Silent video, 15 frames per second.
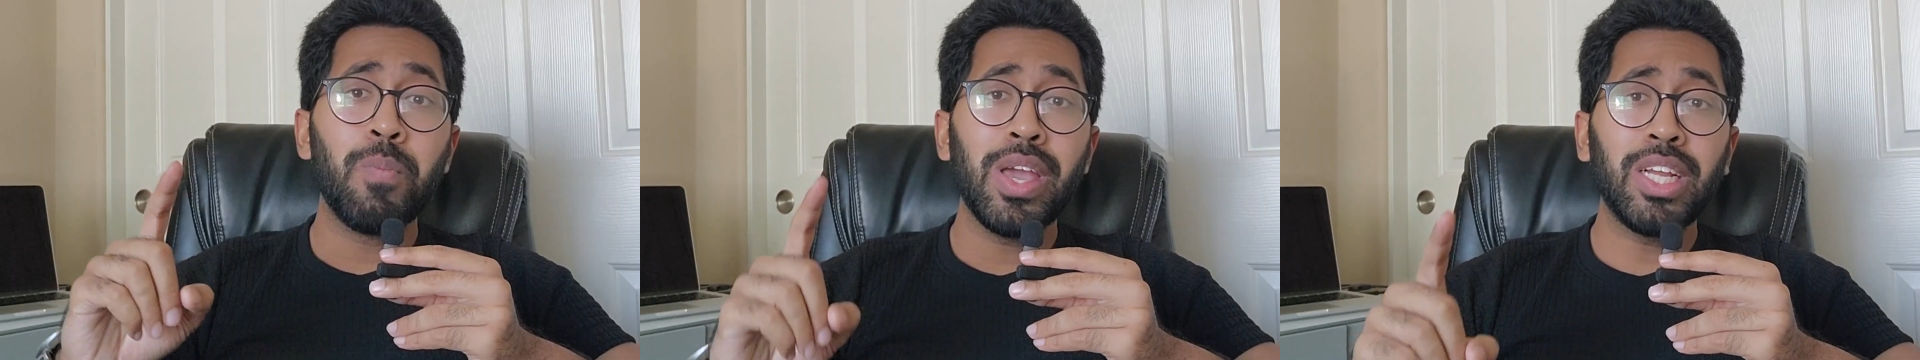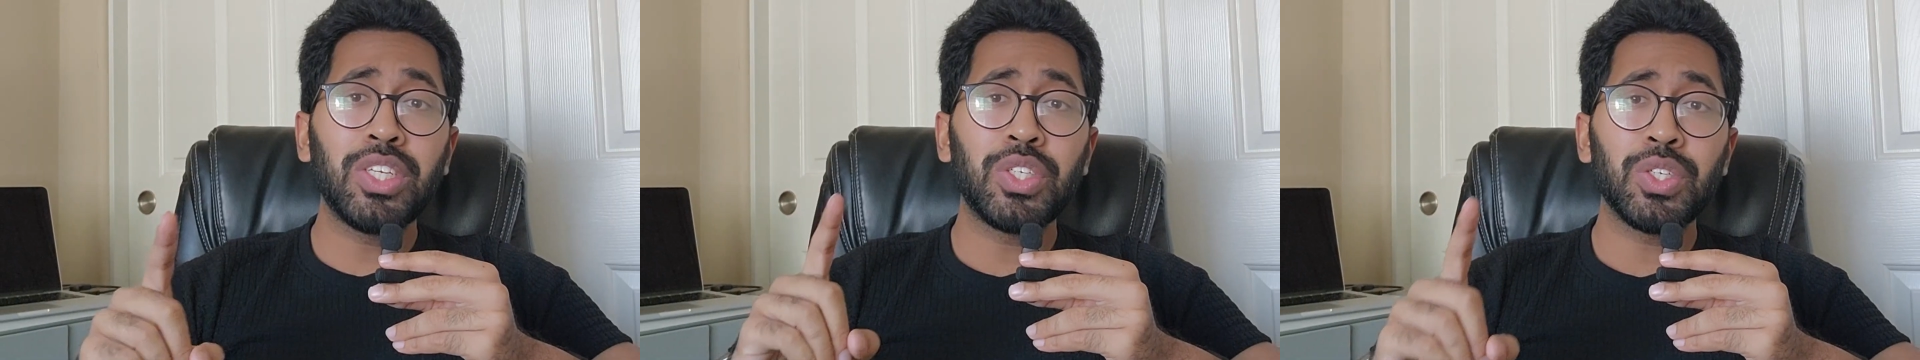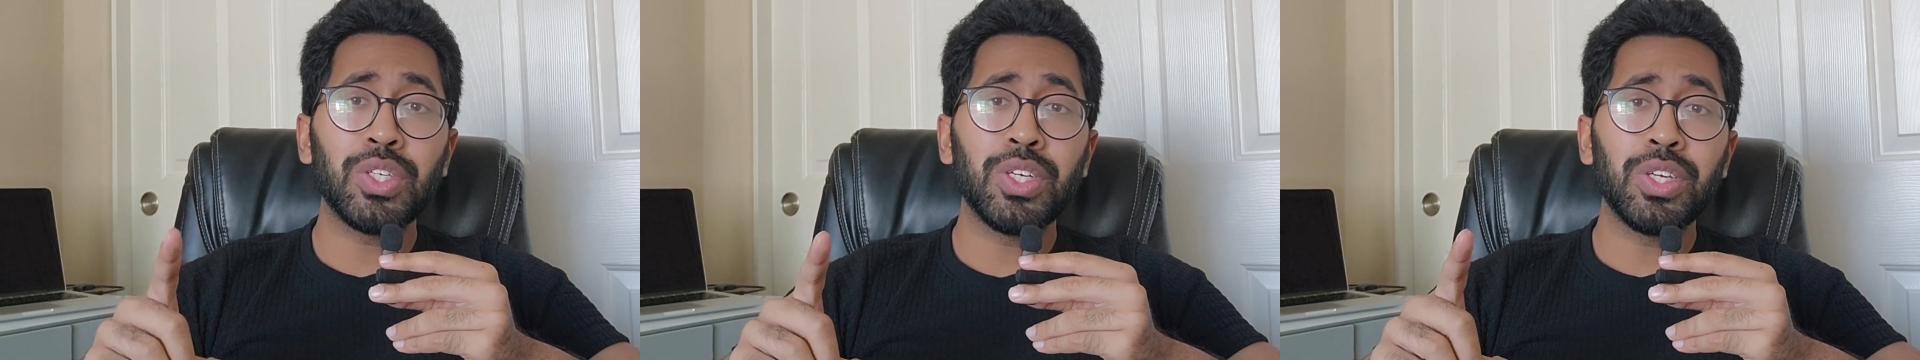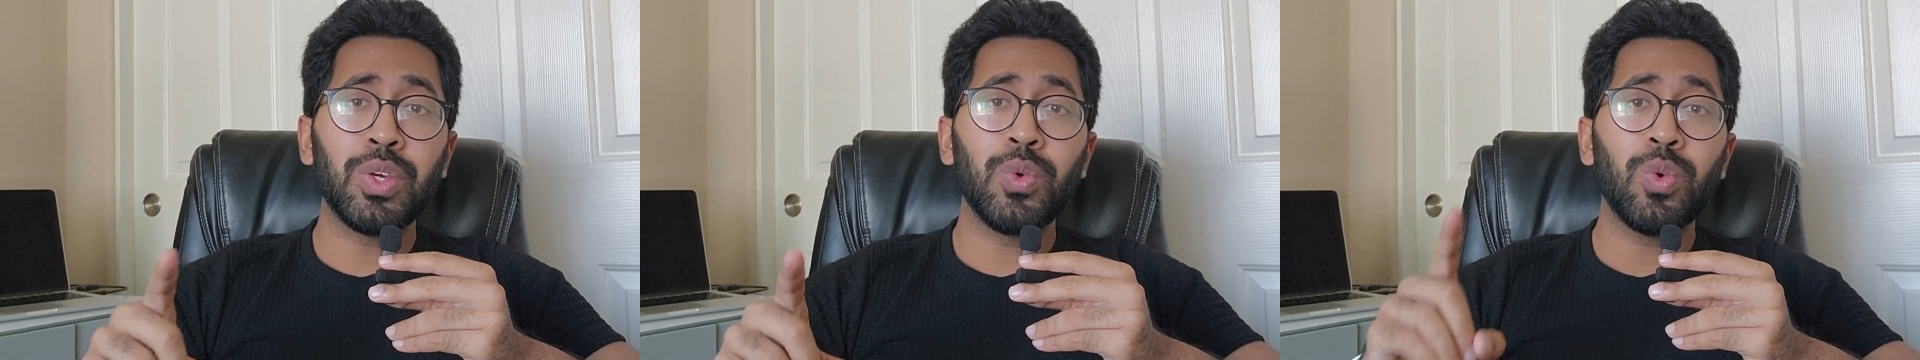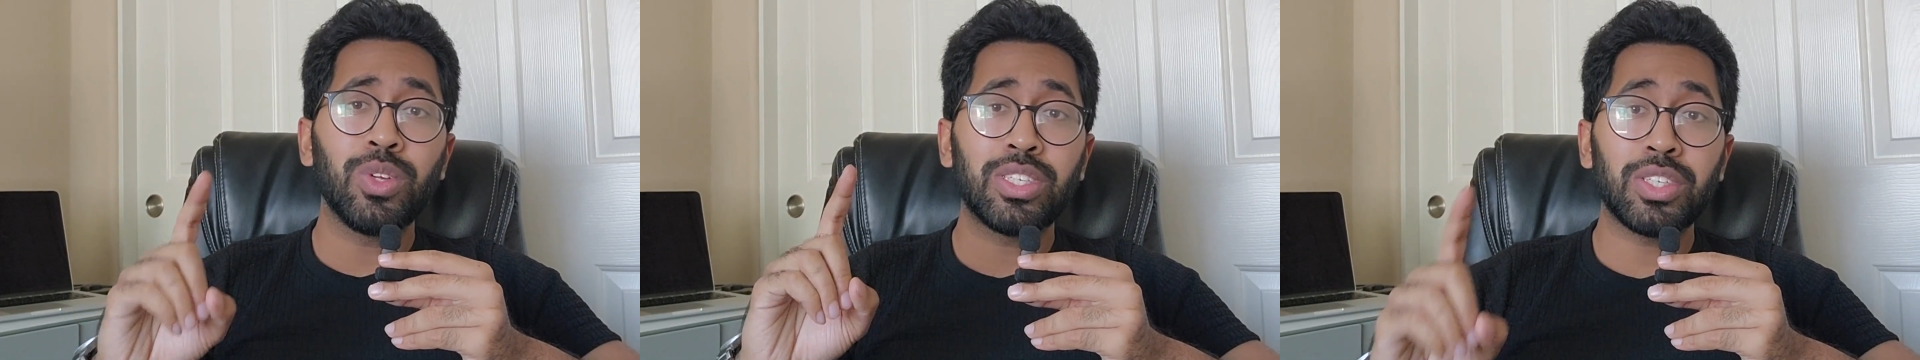make sure
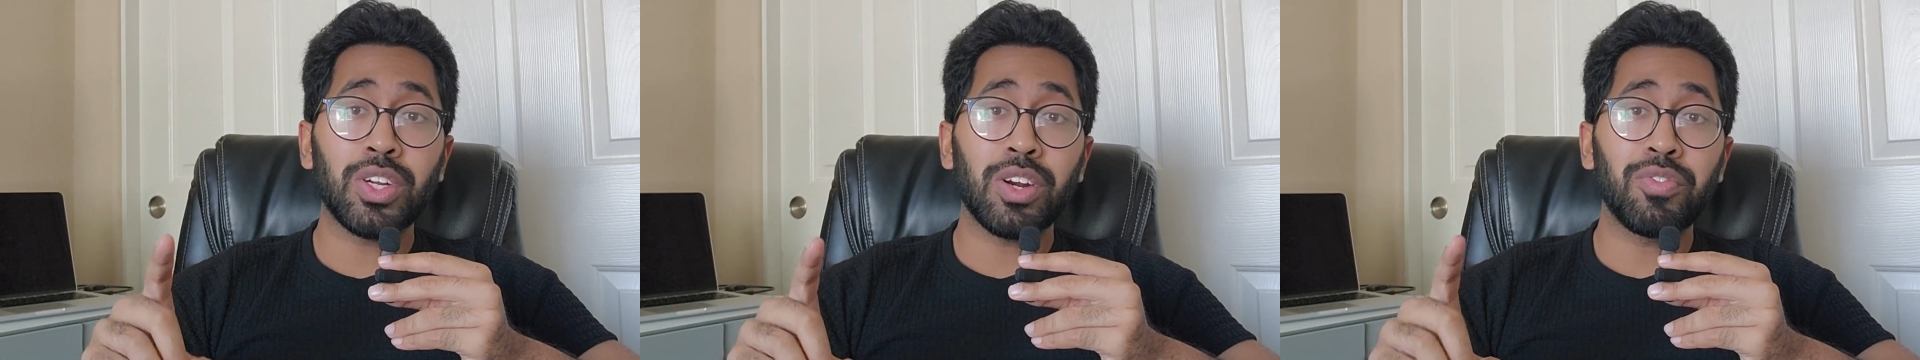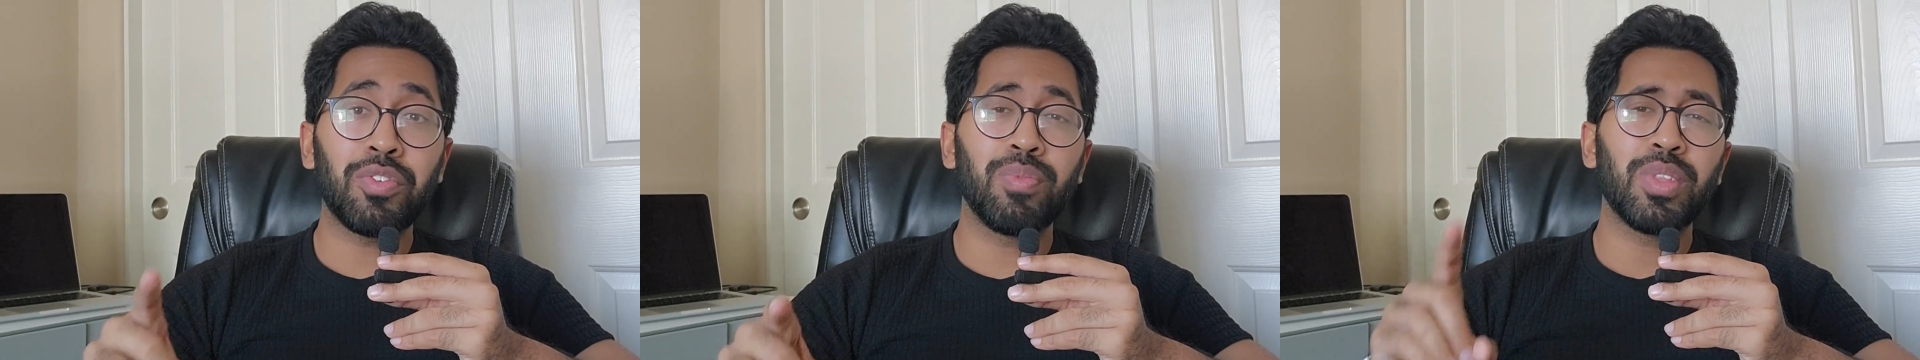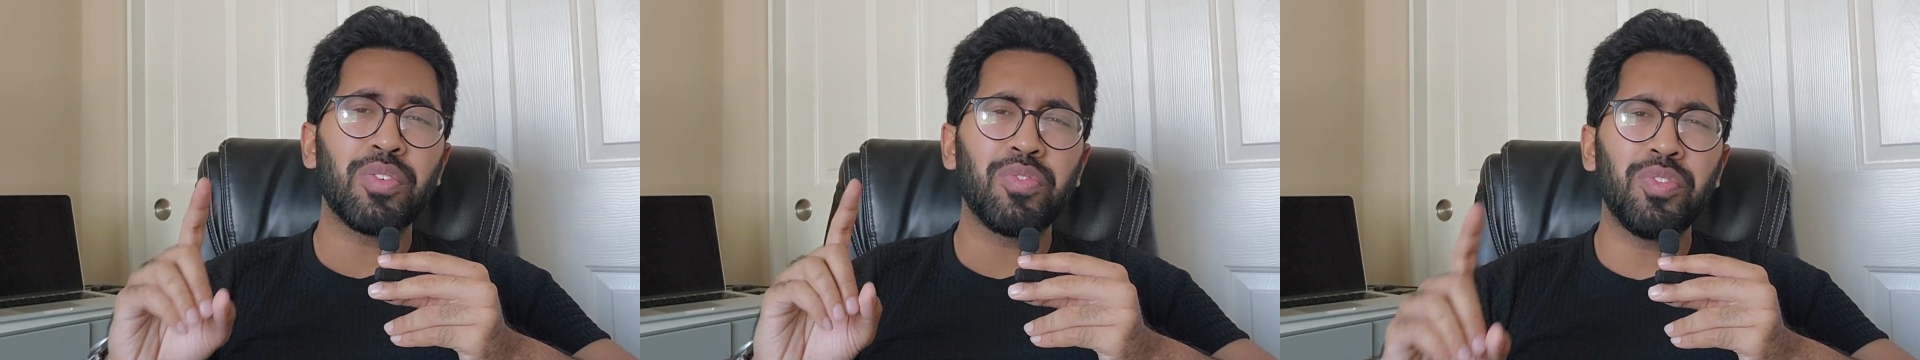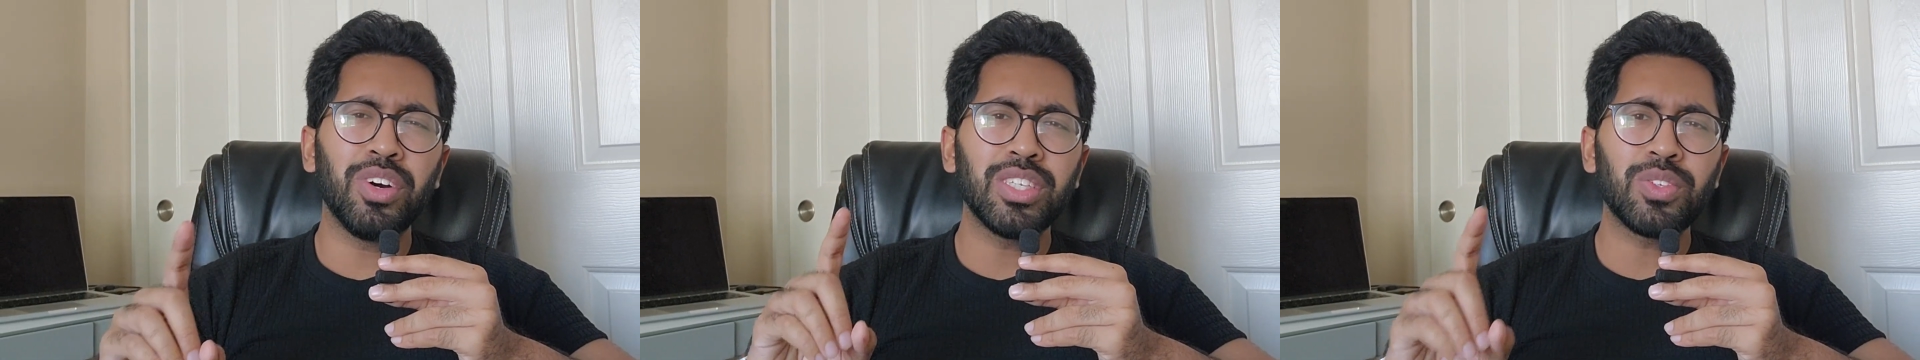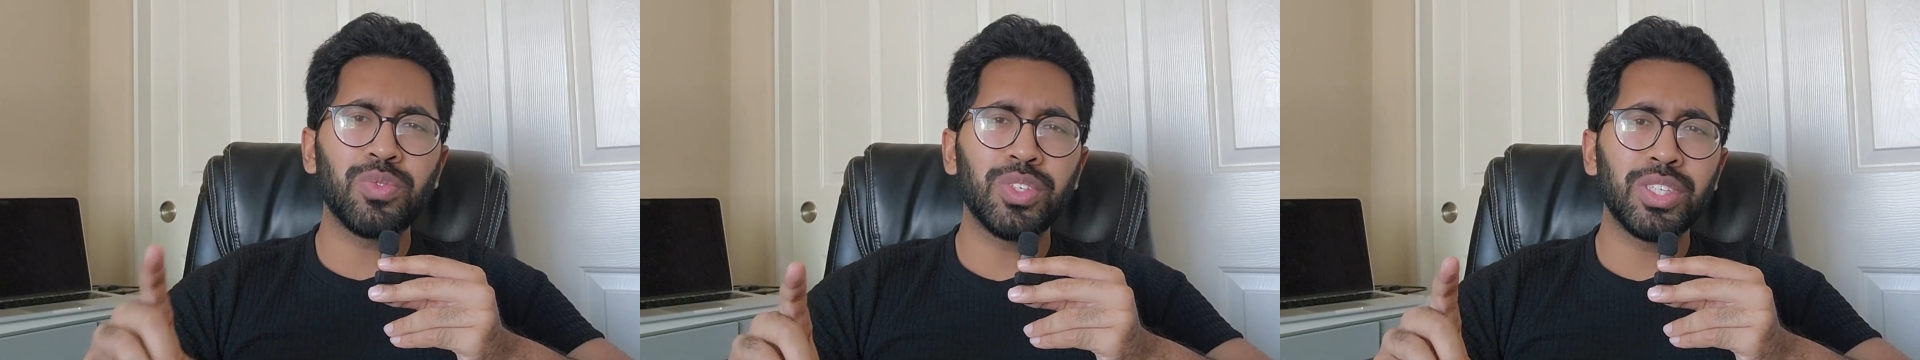you start from the
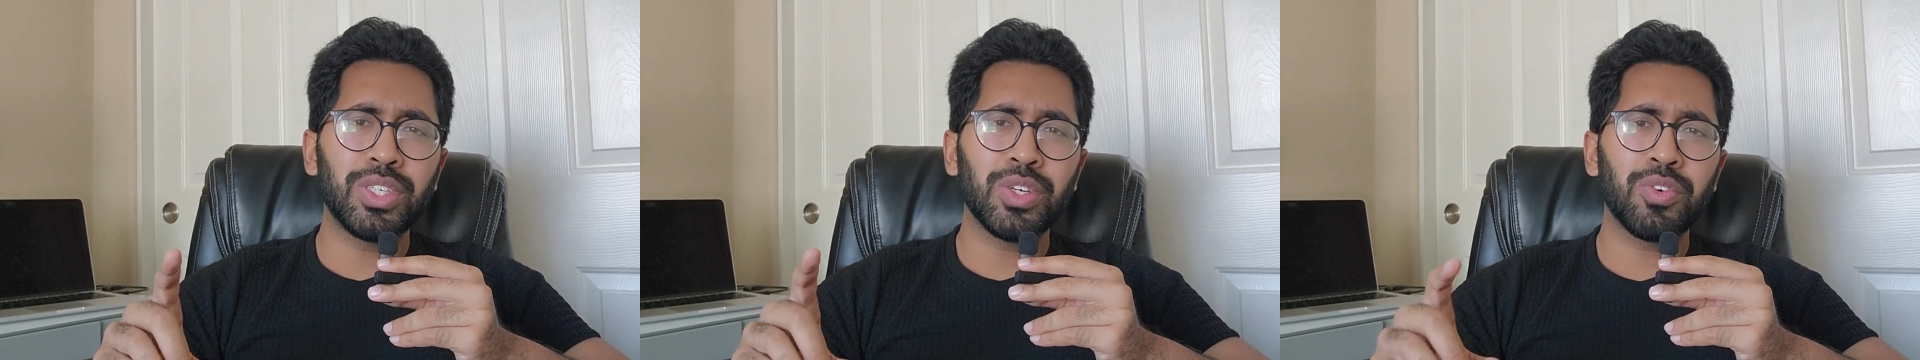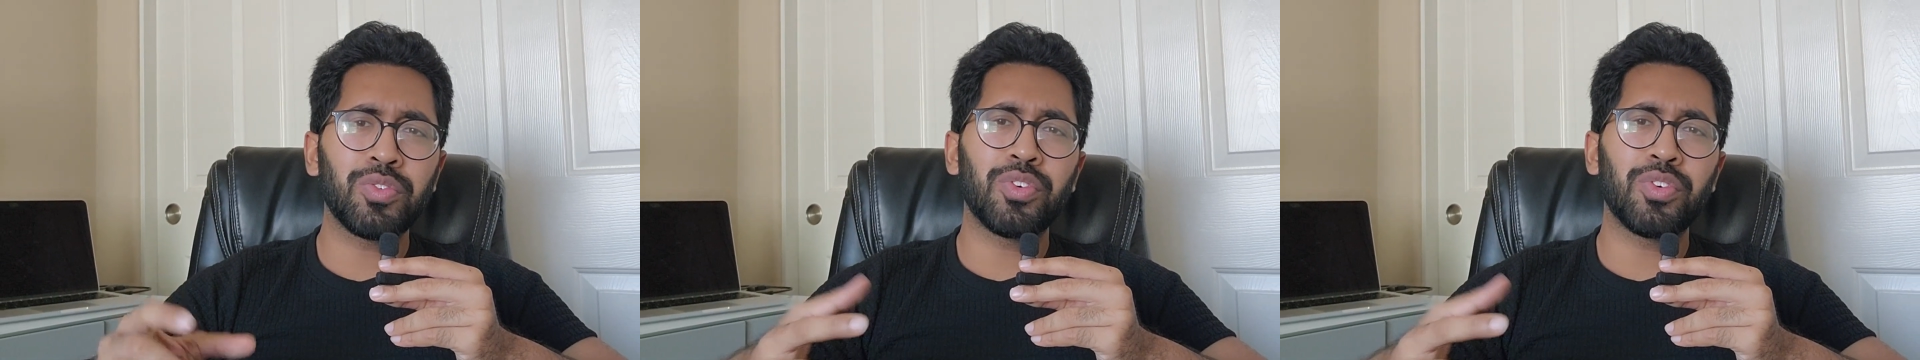first video